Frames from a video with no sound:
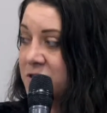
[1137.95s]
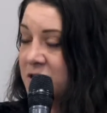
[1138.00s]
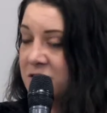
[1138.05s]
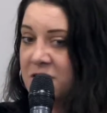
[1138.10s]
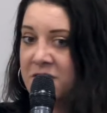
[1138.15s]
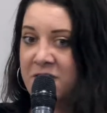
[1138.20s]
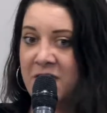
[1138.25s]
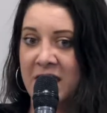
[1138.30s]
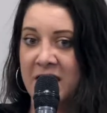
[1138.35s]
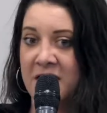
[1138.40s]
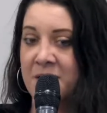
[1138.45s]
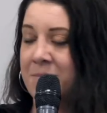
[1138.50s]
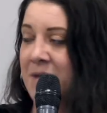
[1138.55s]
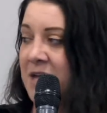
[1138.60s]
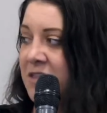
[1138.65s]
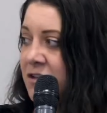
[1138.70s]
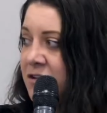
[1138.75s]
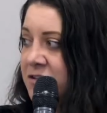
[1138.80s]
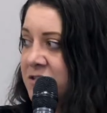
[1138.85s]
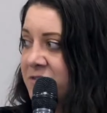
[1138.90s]
so that they can
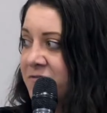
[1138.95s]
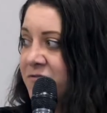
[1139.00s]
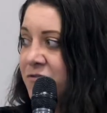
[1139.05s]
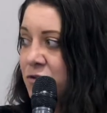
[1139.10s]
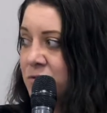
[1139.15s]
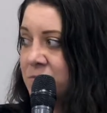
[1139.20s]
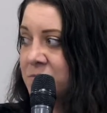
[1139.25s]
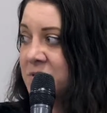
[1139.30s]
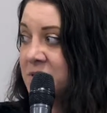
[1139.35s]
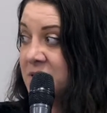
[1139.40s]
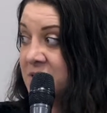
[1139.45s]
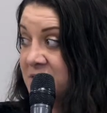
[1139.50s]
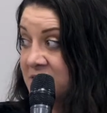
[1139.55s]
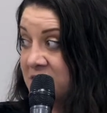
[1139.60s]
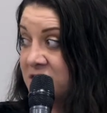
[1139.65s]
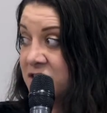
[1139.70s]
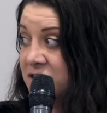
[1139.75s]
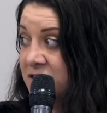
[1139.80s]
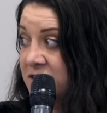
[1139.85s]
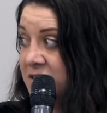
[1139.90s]
make those informed
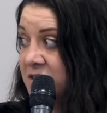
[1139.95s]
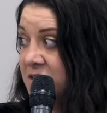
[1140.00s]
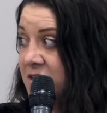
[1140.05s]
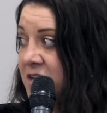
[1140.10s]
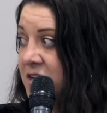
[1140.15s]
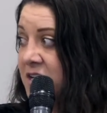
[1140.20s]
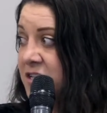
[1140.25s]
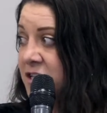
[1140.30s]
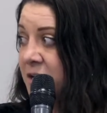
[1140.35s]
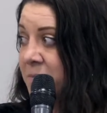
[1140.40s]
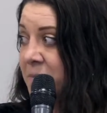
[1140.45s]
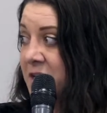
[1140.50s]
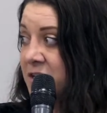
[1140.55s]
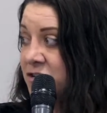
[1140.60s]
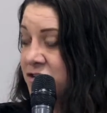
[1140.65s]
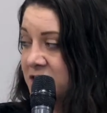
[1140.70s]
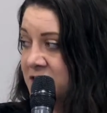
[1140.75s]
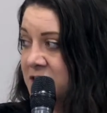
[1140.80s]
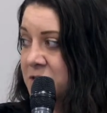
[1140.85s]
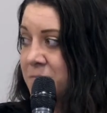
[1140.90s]
decisions. So being
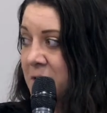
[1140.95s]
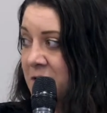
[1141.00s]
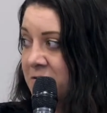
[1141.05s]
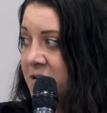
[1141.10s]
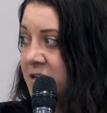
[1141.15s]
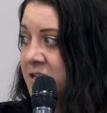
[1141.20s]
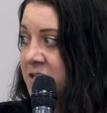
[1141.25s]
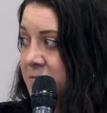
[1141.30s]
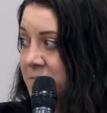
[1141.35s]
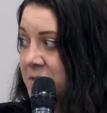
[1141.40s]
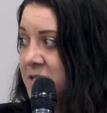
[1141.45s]
transparent as a